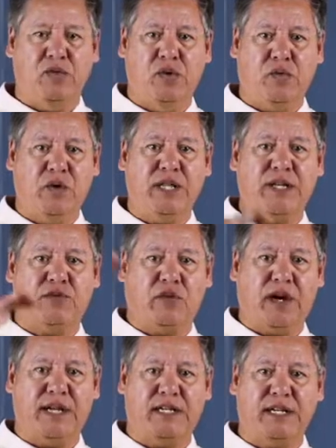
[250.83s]
we're really
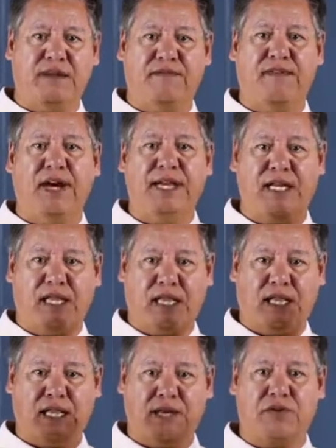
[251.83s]
trying to define
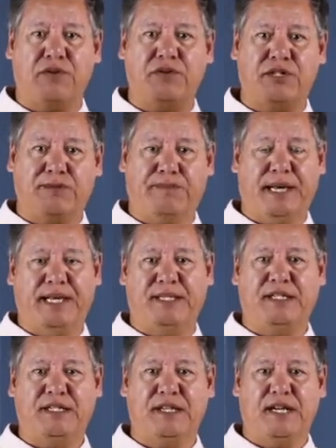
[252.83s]
clearer
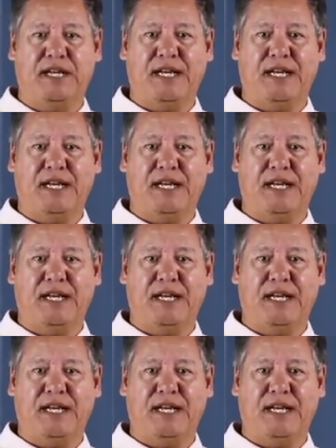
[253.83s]
space.